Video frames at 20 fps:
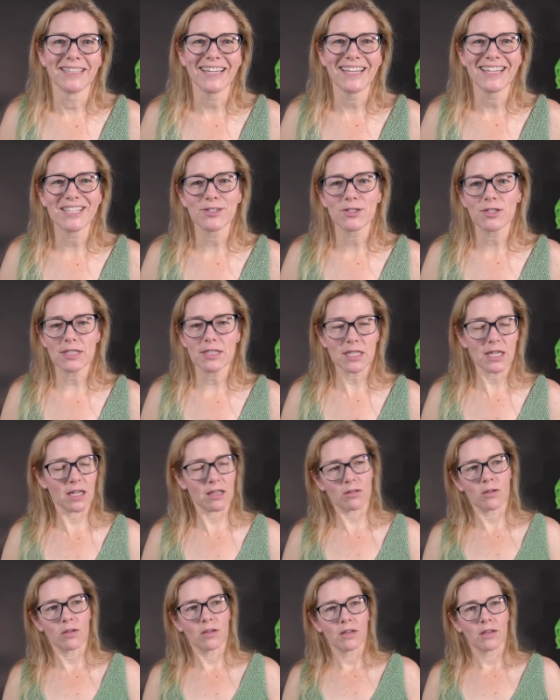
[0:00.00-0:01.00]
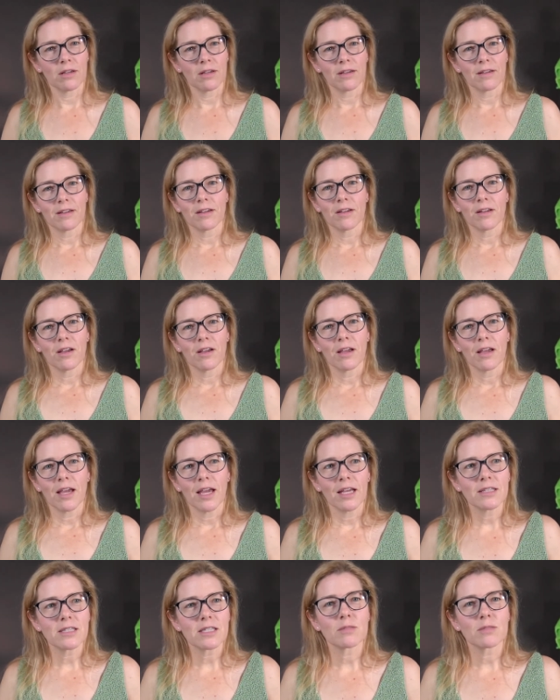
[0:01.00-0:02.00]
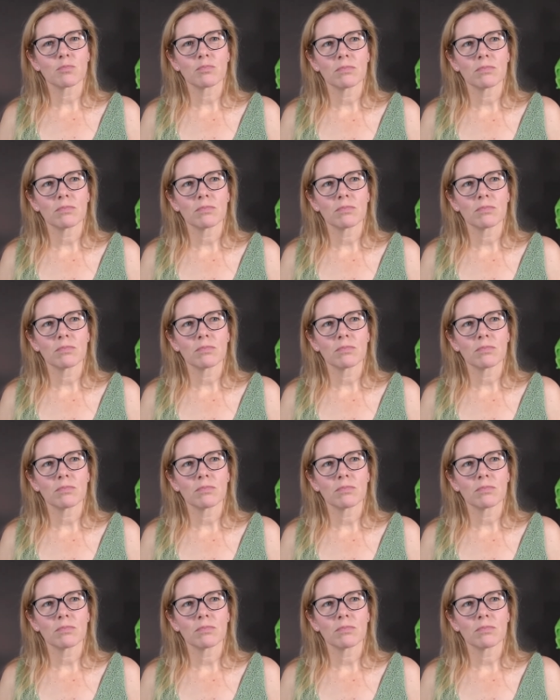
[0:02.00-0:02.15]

And it's just like, it's